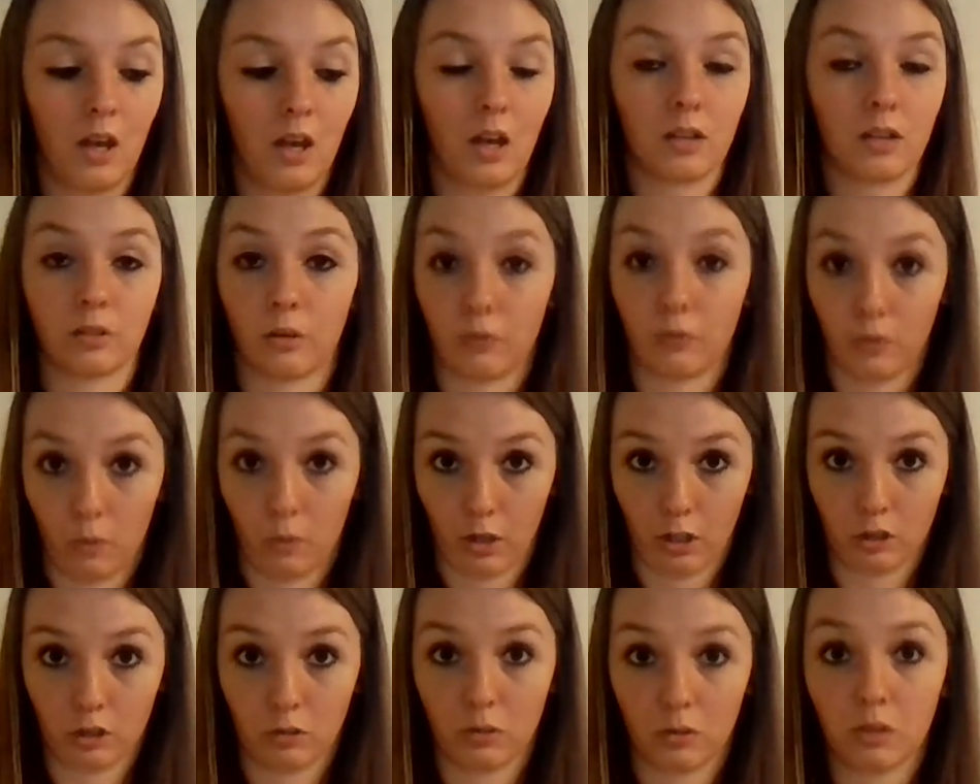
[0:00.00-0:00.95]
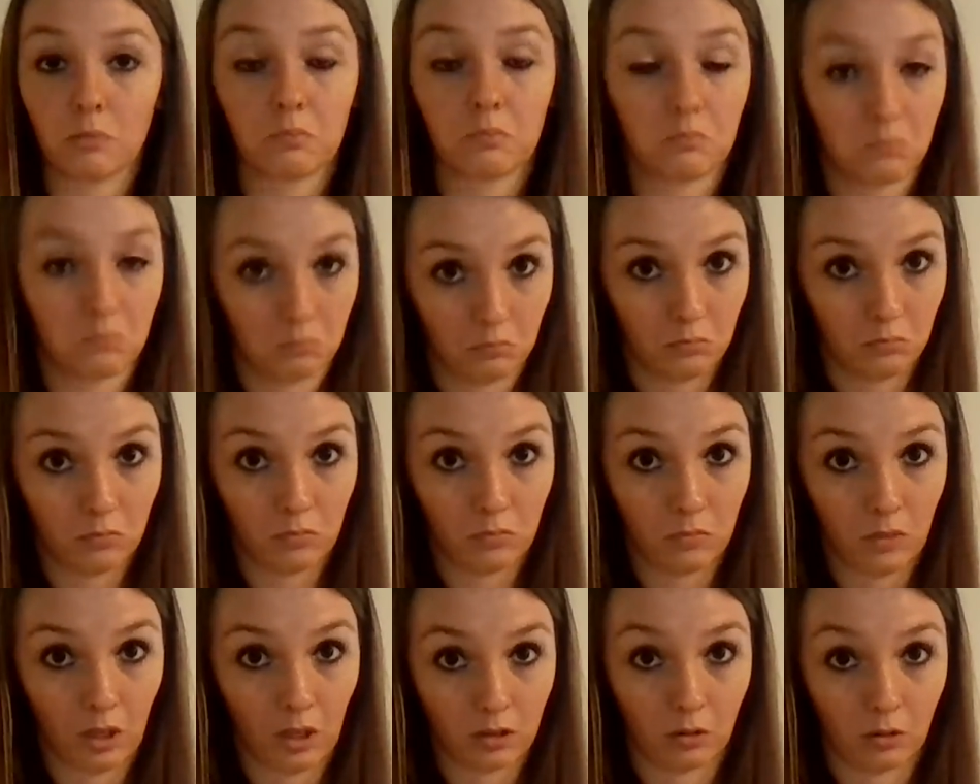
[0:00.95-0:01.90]
So if you want to do it,
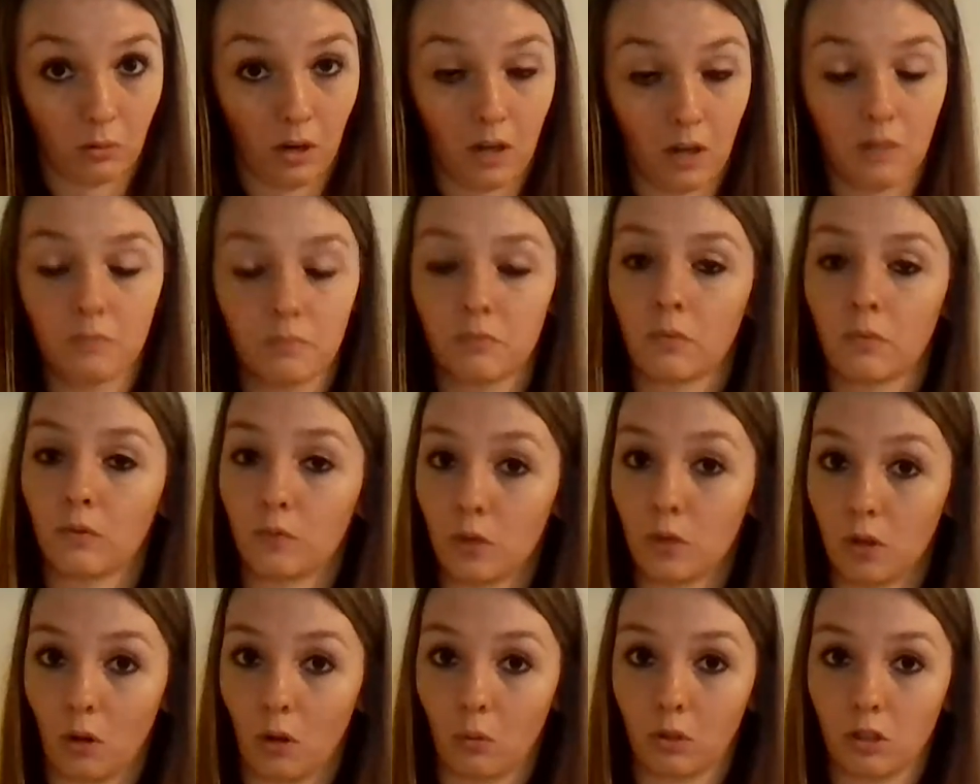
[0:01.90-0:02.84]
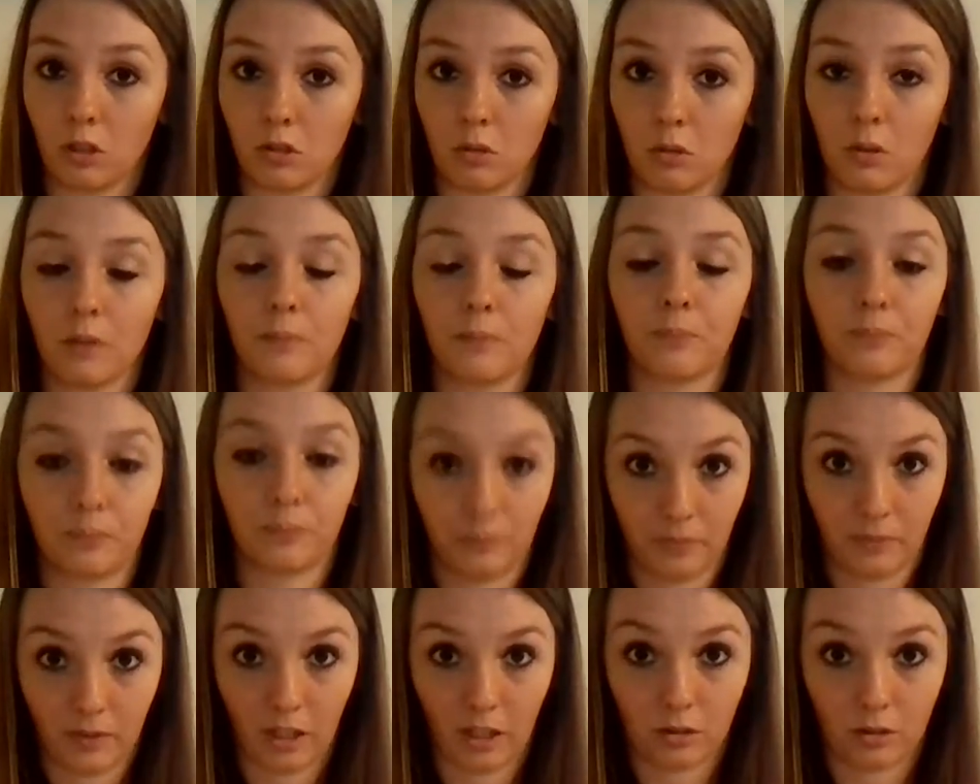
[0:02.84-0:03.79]
that's okay. If you don't want to do it,
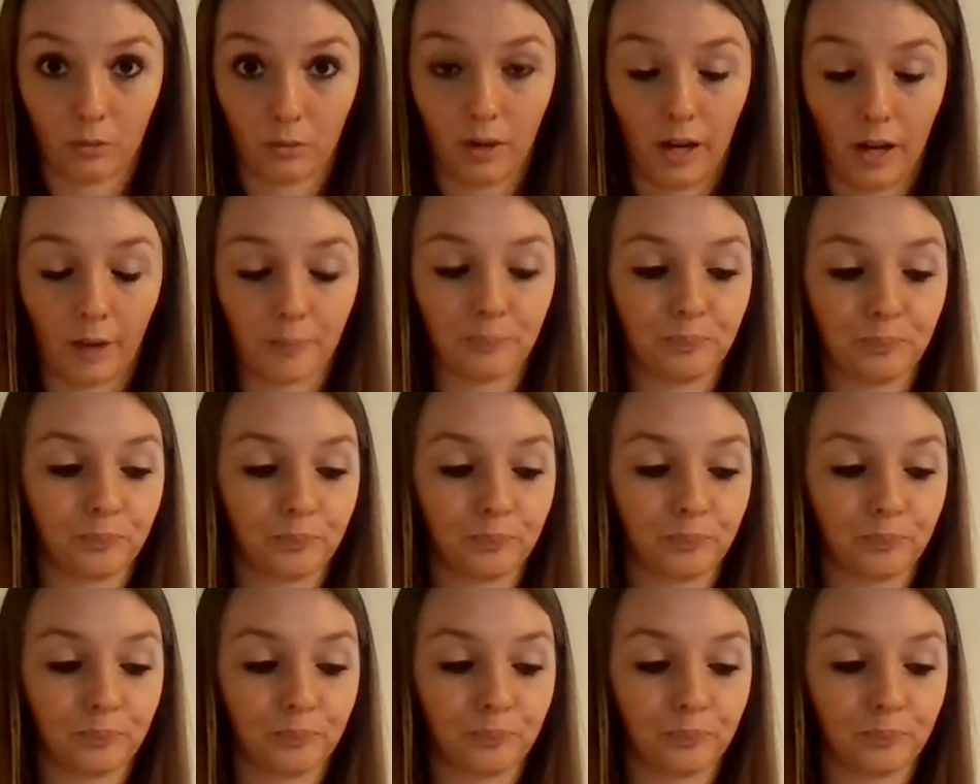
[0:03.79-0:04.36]
that's okay.